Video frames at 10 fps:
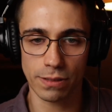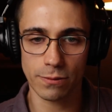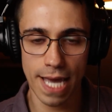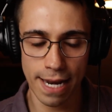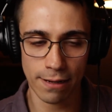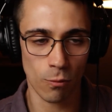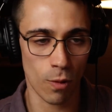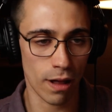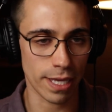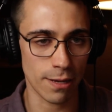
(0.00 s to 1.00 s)
lieutenant
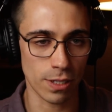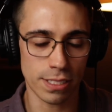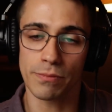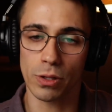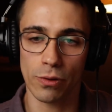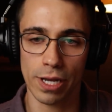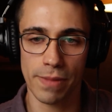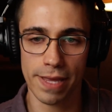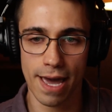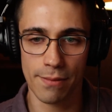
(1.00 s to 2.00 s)
while he was employed
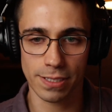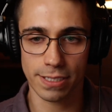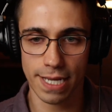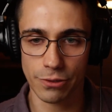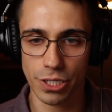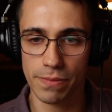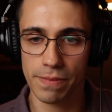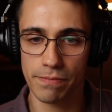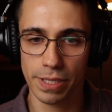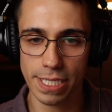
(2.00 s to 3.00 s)
by the Hamilton Township
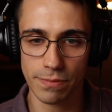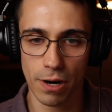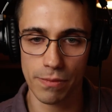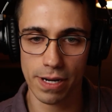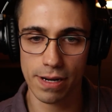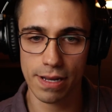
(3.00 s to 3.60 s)
Police Department.